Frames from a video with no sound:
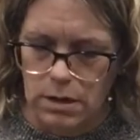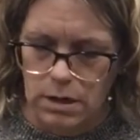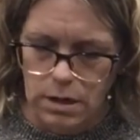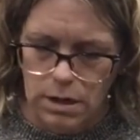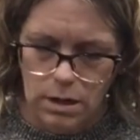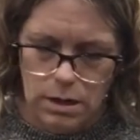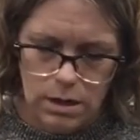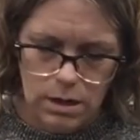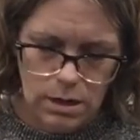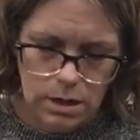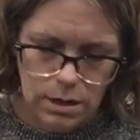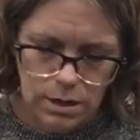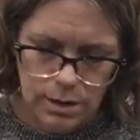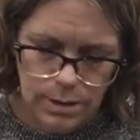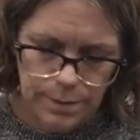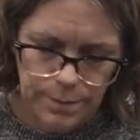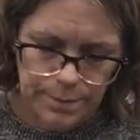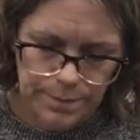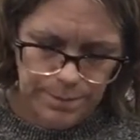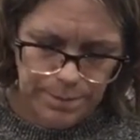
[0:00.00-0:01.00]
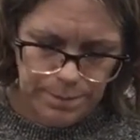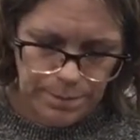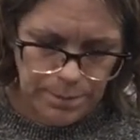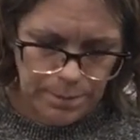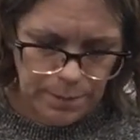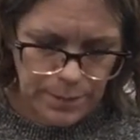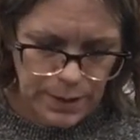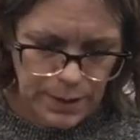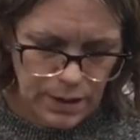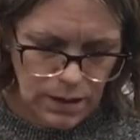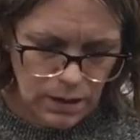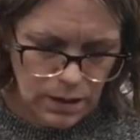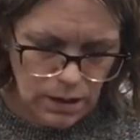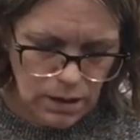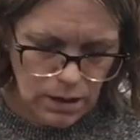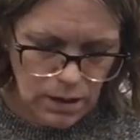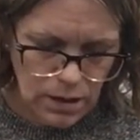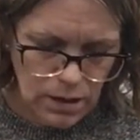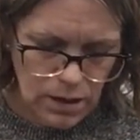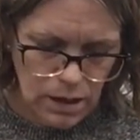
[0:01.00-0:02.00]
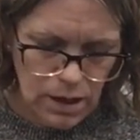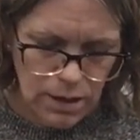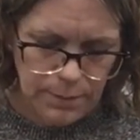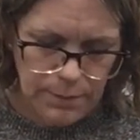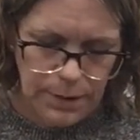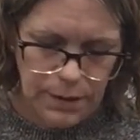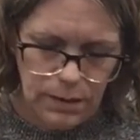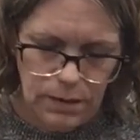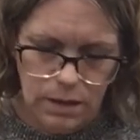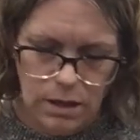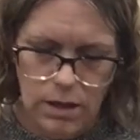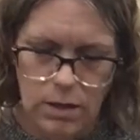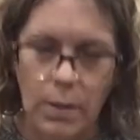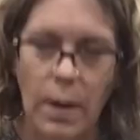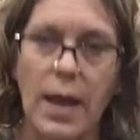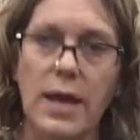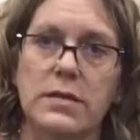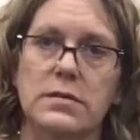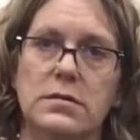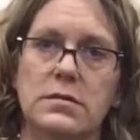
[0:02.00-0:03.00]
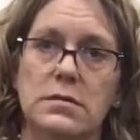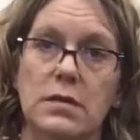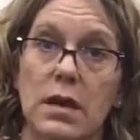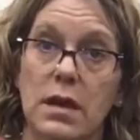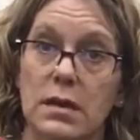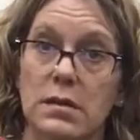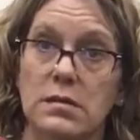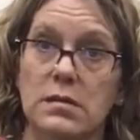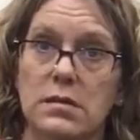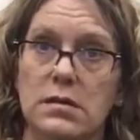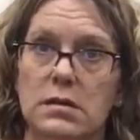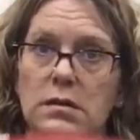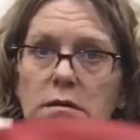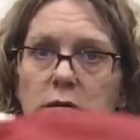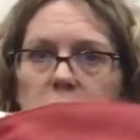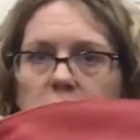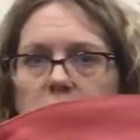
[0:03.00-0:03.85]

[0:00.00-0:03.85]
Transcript: Um, but and made in the U.S. A still,